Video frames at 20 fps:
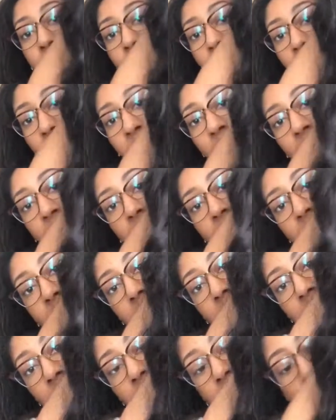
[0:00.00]
those because
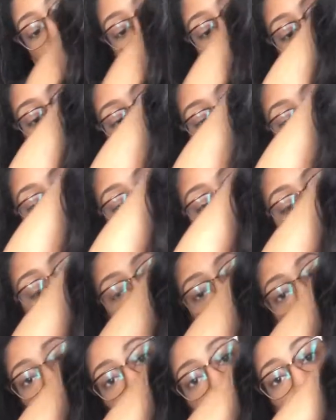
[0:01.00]
they're separated
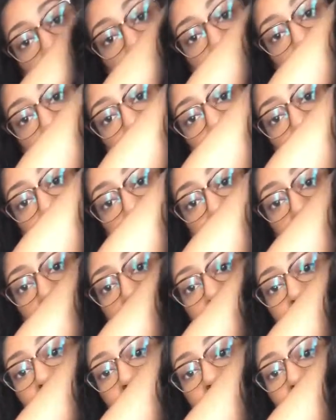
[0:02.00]
and I don't
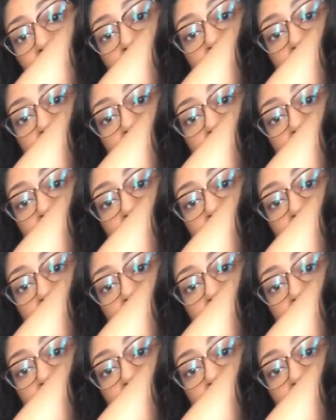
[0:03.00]
like that.